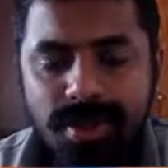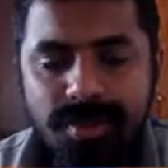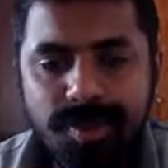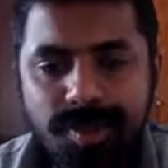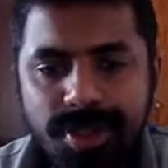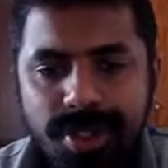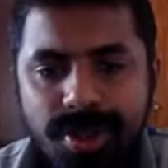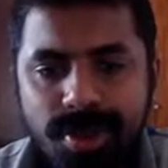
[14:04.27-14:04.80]

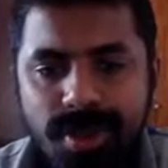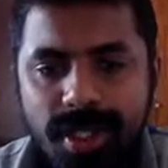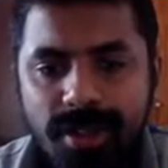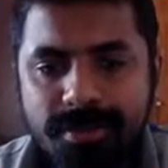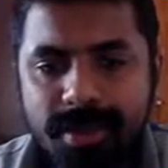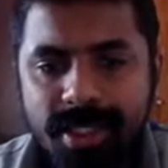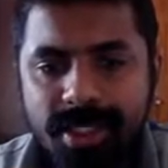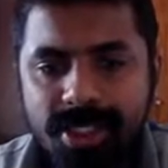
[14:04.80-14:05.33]
We don't
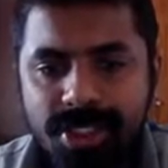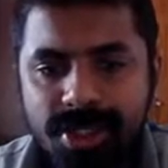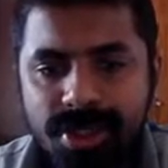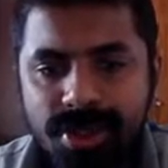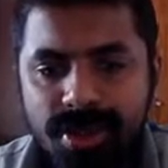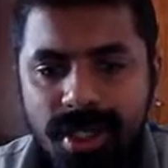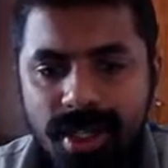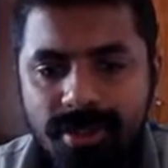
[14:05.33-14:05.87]
have much to
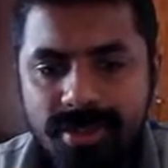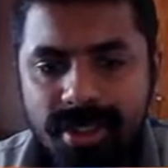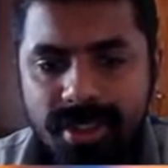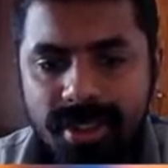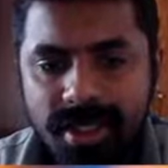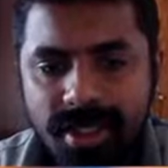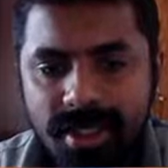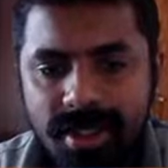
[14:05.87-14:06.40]
do after
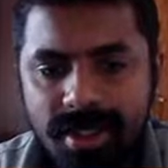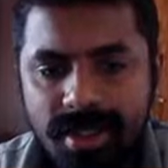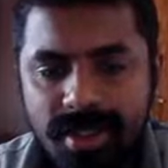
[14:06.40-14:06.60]
that.